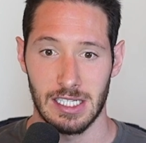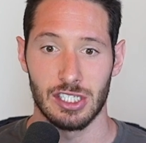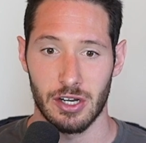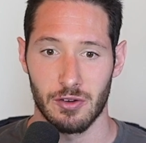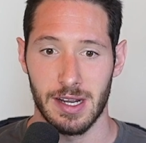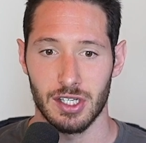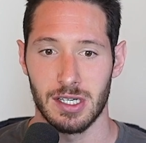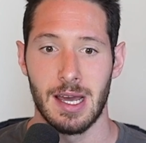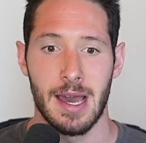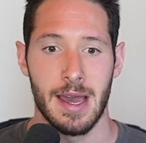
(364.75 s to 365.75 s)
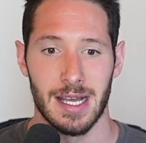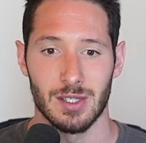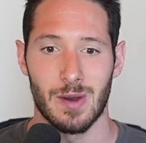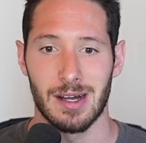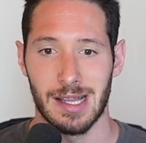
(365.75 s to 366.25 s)
degeneration,
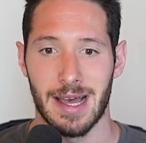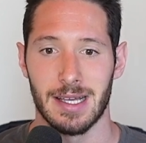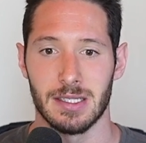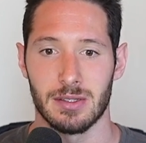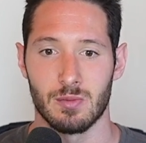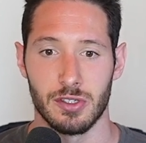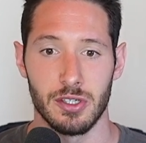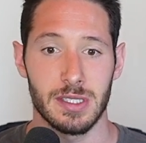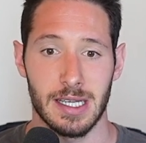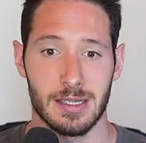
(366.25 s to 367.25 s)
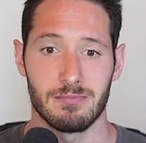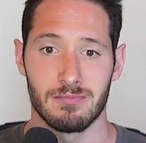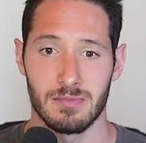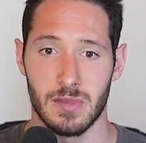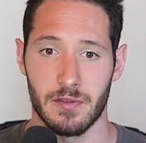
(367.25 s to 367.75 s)
as well as reducing
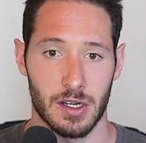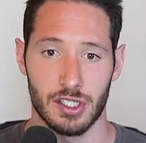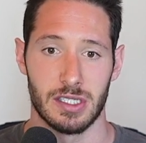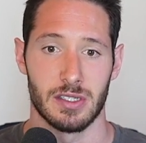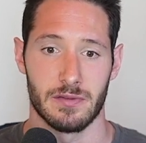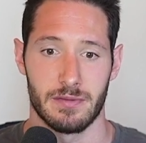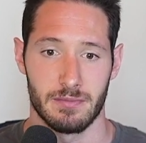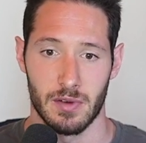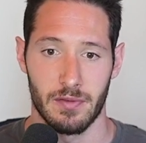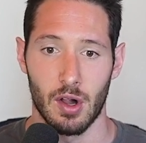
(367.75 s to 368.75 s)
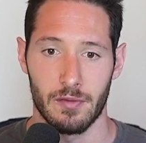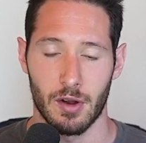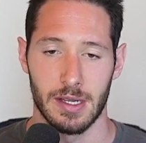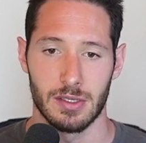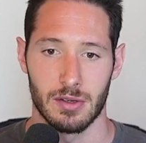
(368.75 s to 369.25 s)
the functions of, of all of
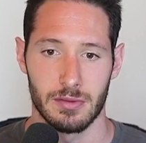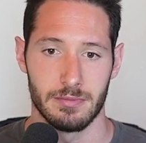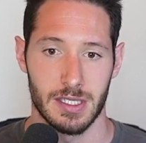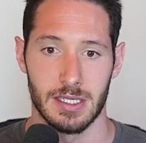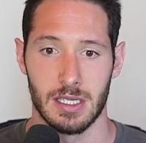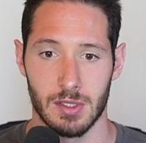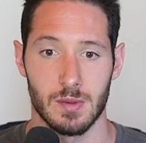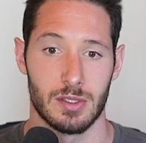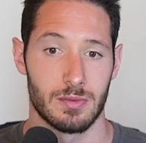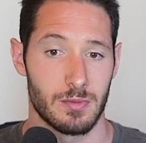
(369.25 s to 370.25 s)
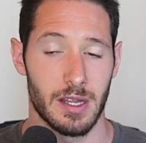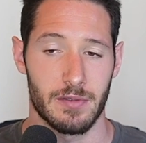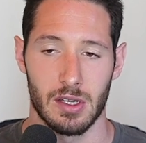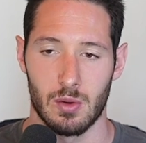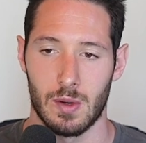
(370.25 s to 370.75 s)
our internal systems, which we
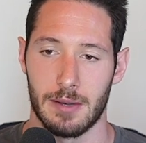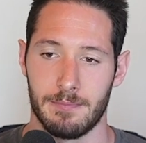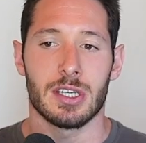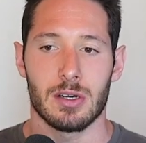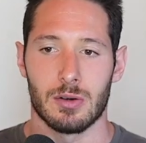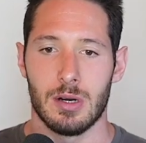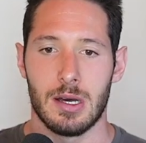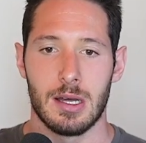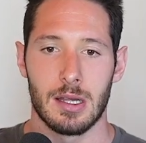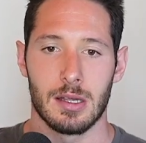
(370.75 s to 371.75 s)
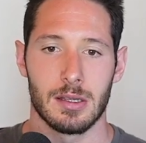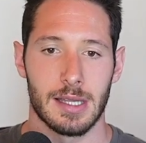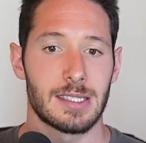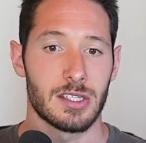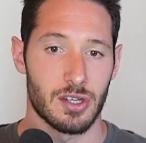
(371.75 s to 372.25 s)
definitely don't want. So
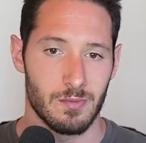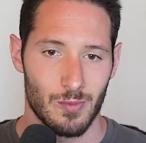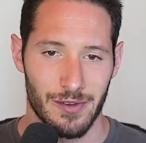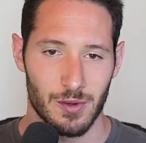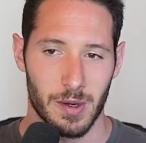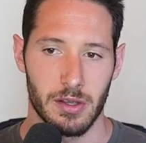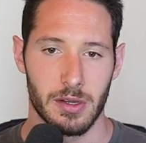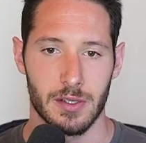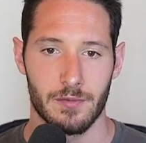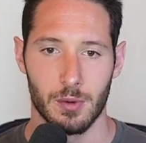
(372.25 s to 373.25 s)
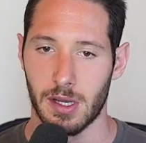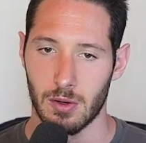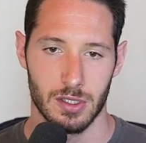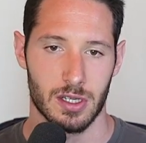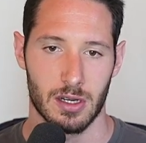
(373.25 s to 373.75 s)
let's assume we have 20 units of food
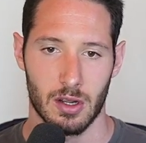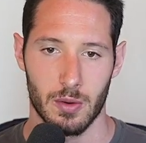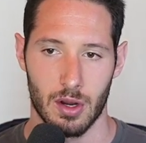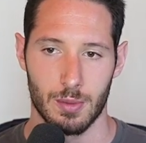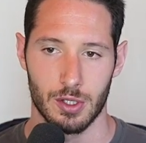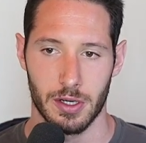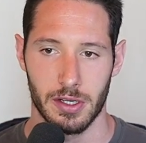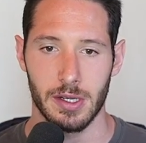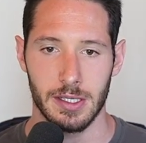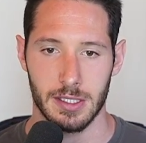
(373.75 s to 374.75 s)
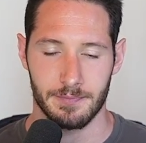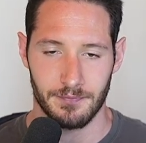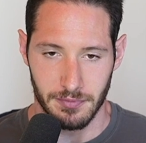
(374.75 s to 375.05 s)
here. We're just going to go with arbitrary units.